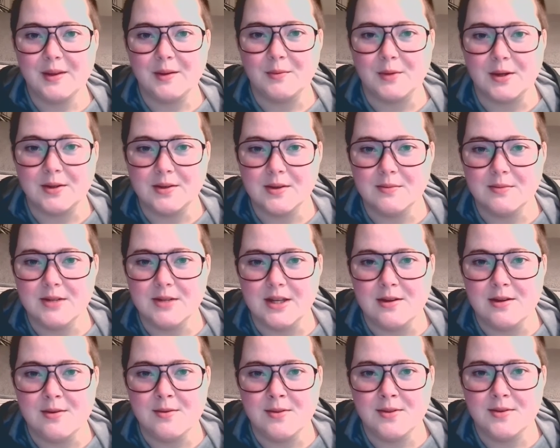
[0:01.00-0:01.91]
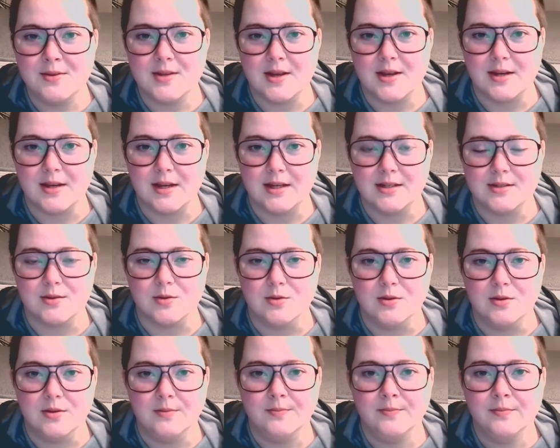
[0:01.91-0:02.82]
Welcome to Youth Sunday
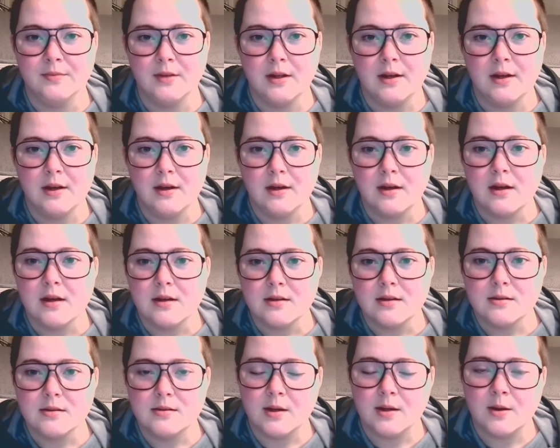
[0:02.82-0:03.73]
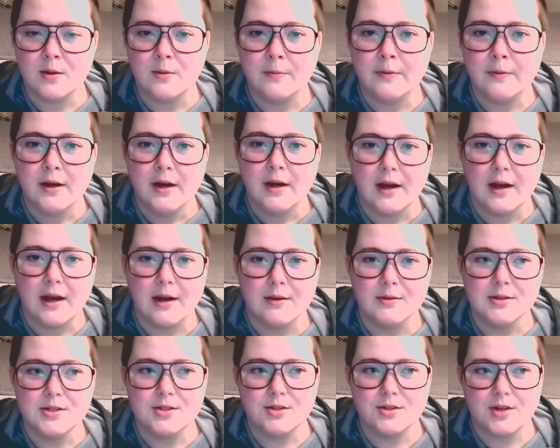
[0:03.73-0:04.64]
School. So,
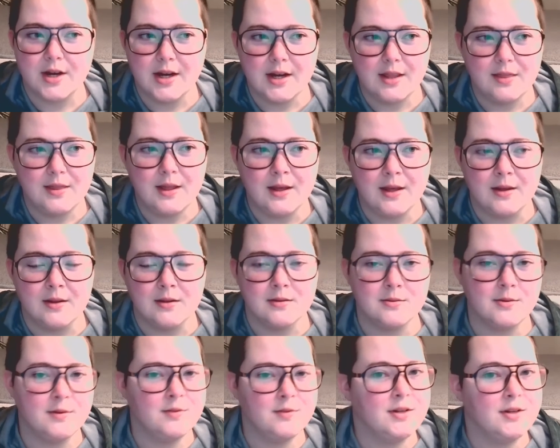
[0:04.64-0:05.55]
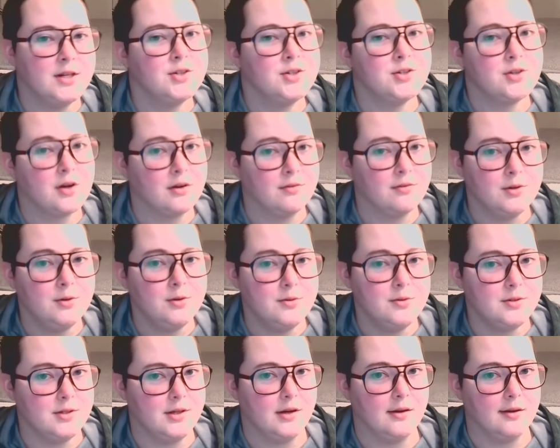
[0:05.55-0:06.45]
I was trying to think, because we finished our
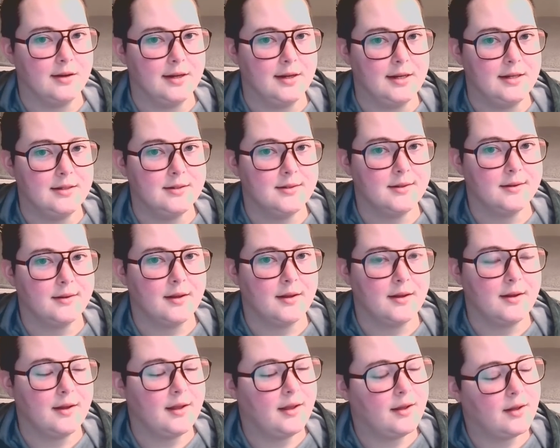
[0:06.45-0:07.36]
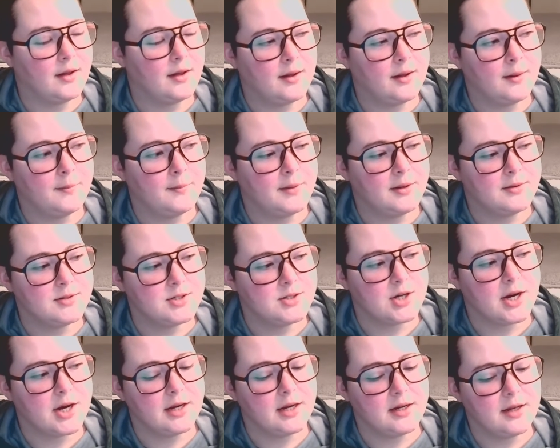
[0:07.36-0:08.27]
fruit series, I was
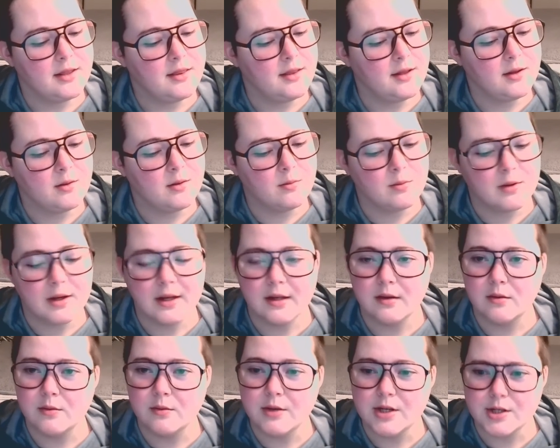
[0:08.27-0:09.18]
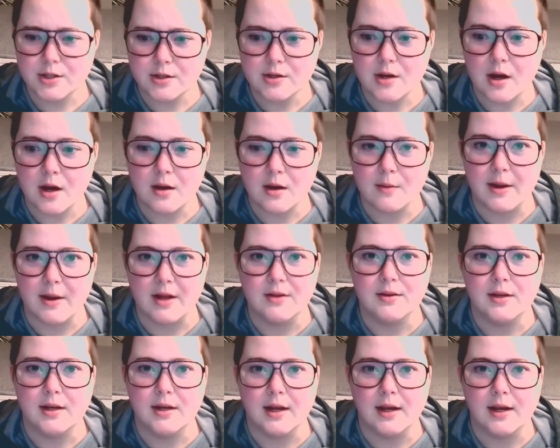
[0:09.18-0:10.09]
trying to think what we should talk about
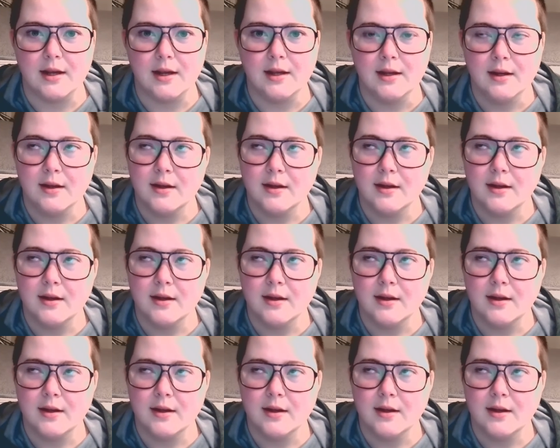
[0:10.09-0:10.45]
today.